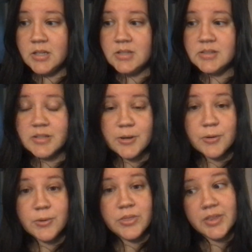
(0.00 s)

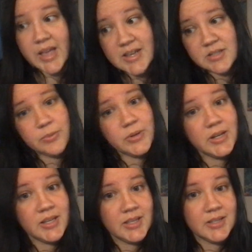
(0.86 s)
So the last
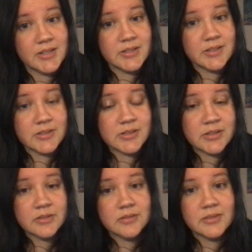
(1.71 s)
one is
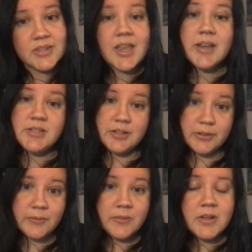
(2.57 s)
the ideal.